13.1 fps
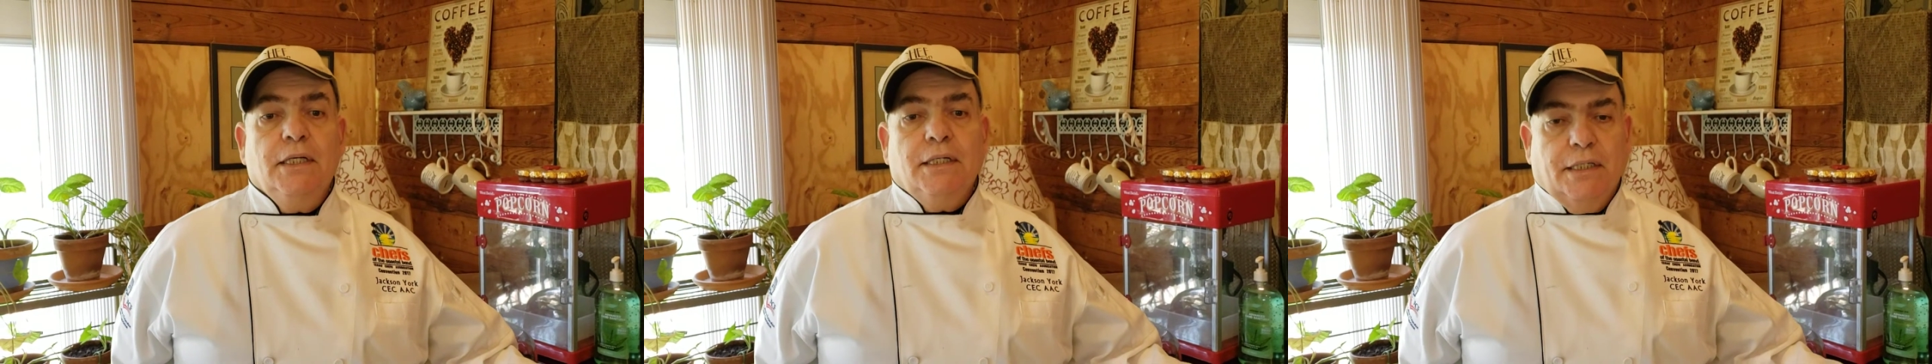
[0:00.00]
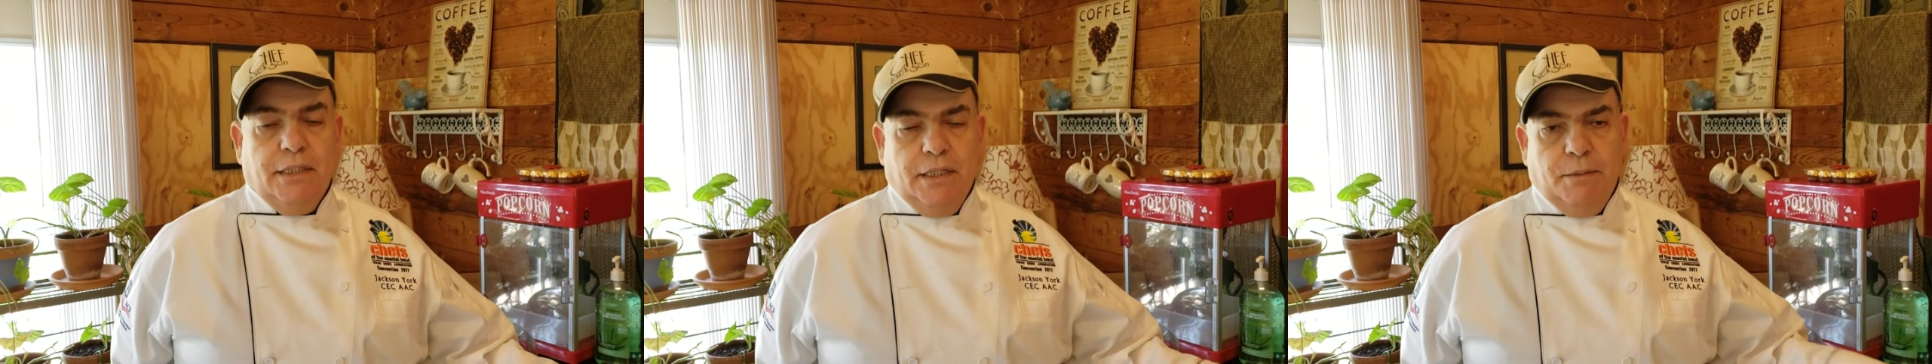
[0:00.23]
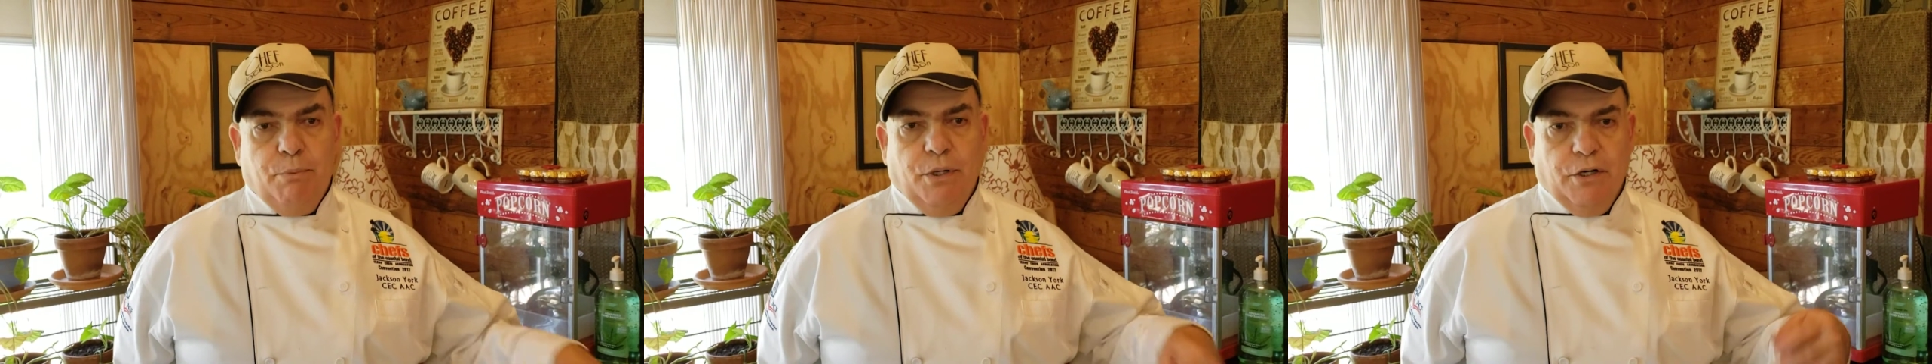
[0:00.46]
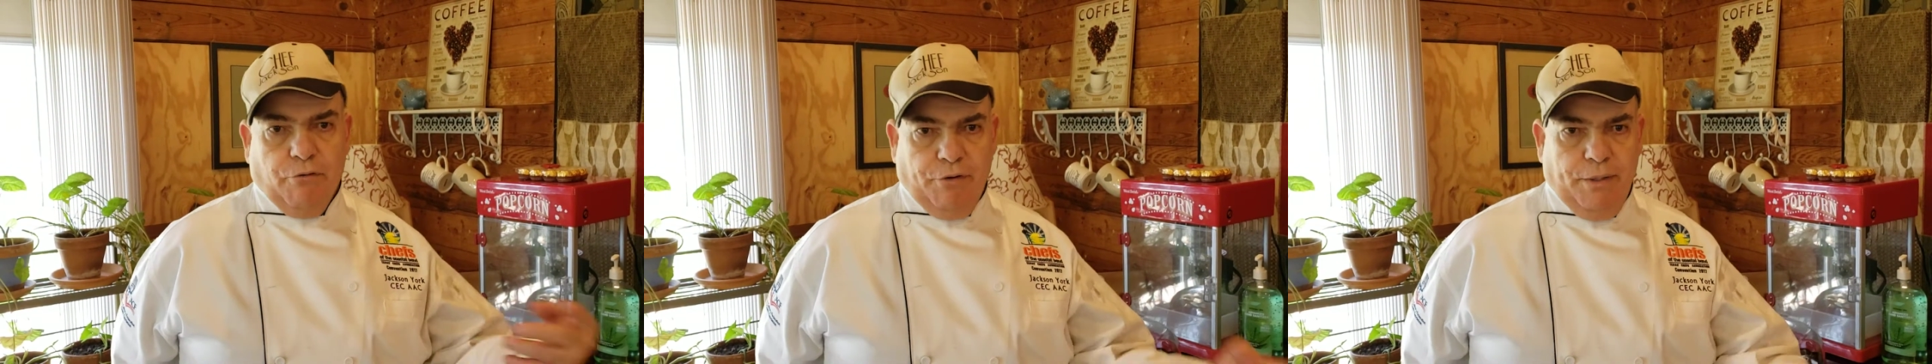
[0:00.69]
and then put a
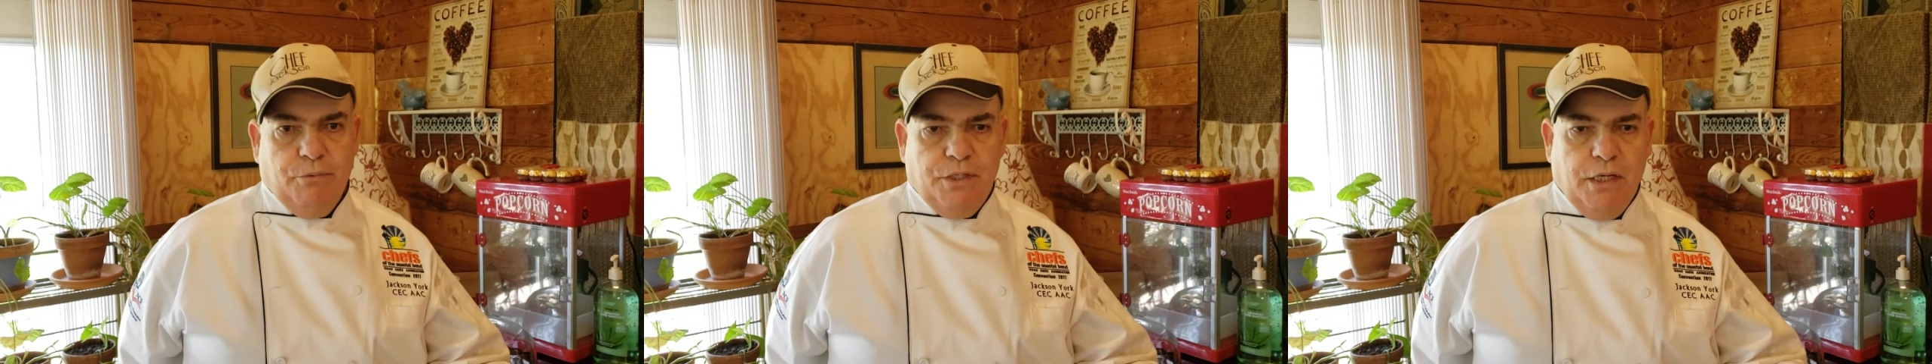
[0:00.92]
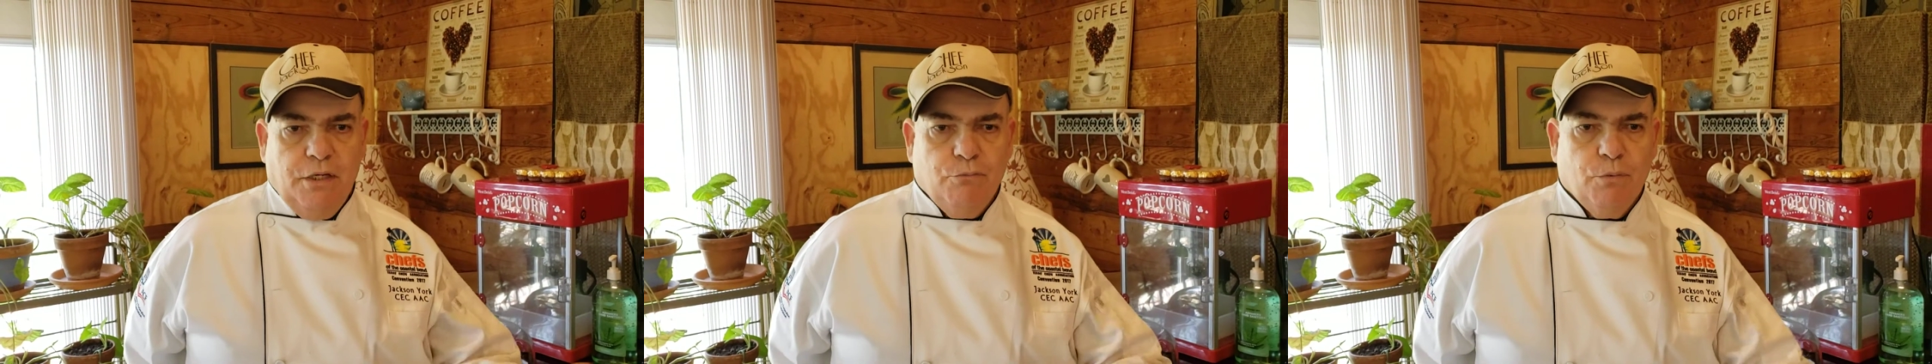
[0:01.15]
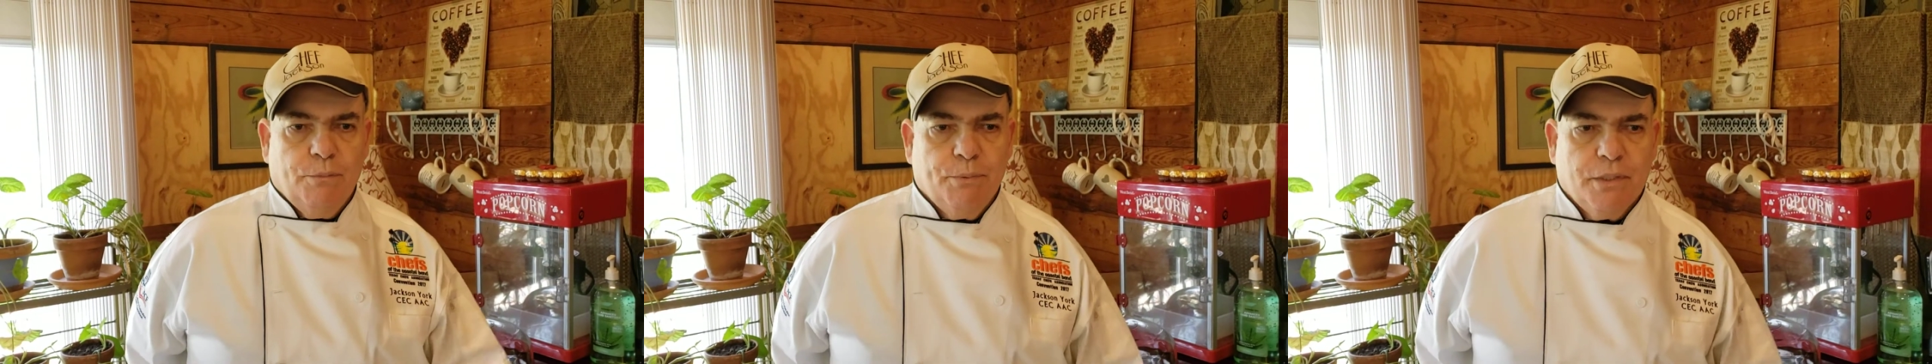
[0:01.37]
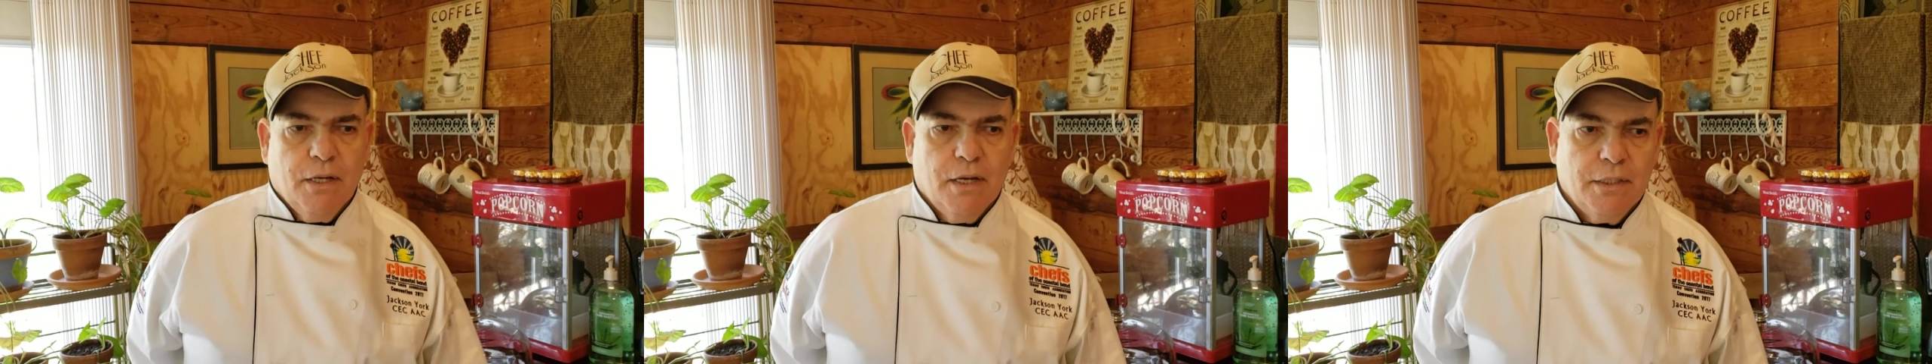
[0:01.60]
cream cheese with
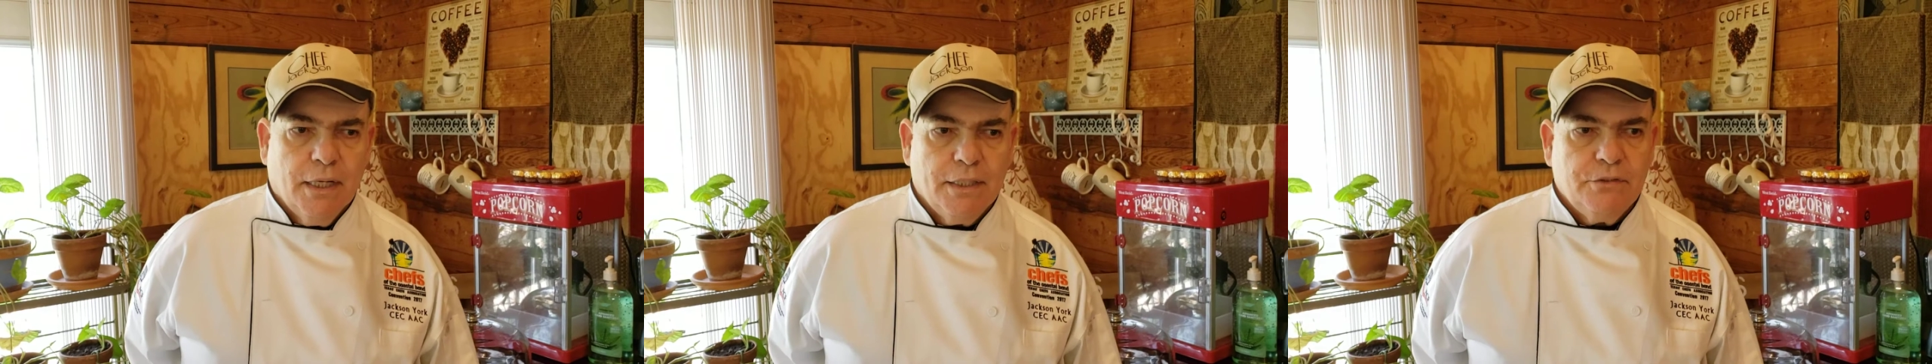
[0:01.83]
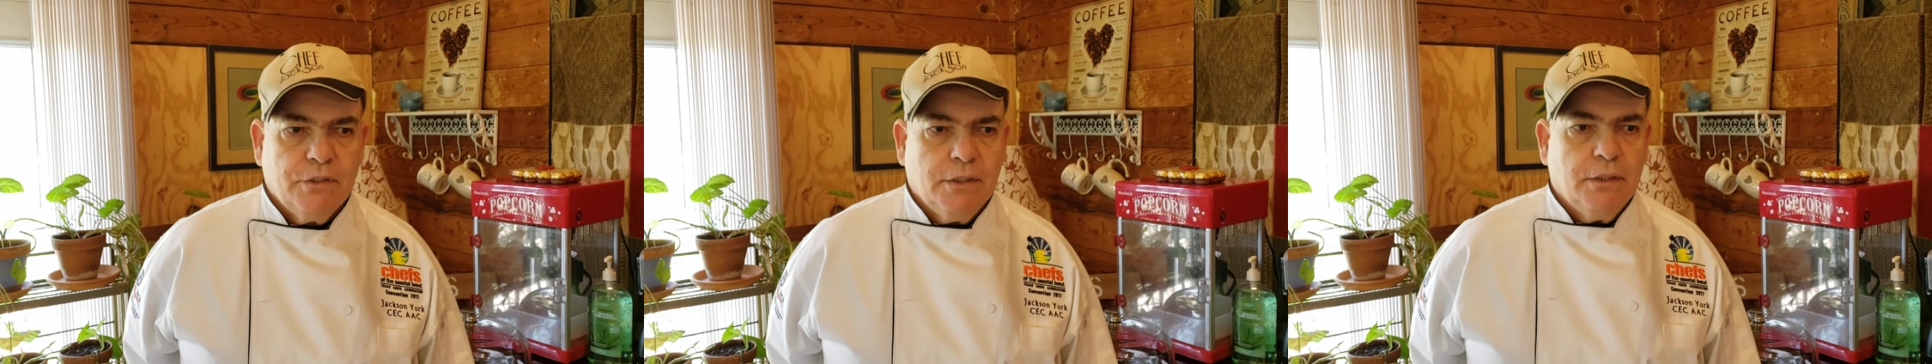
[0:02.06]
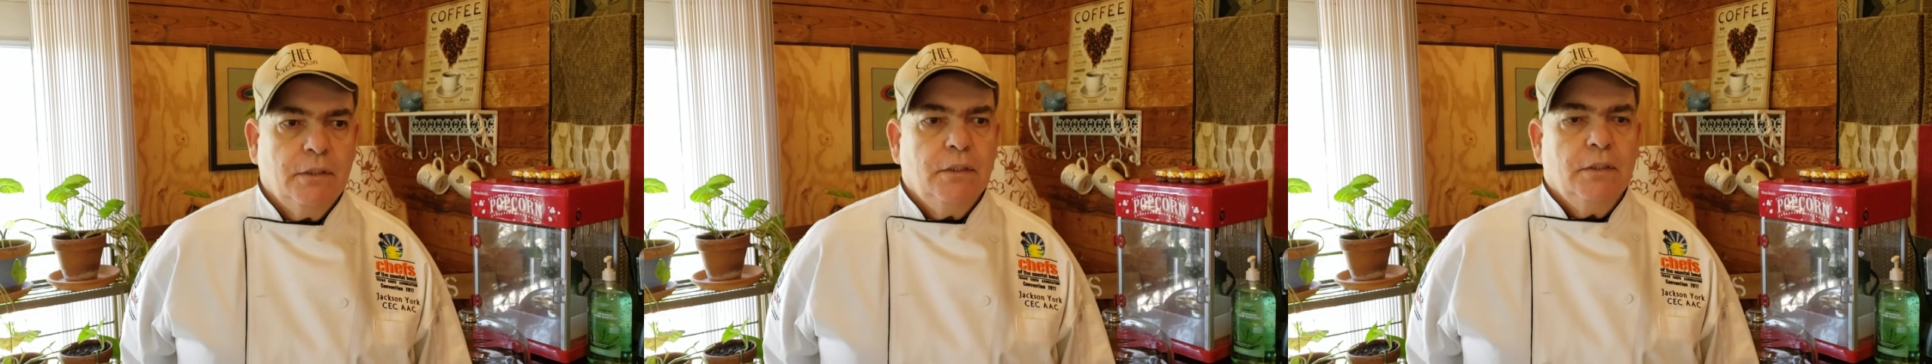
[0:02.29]
pecan icing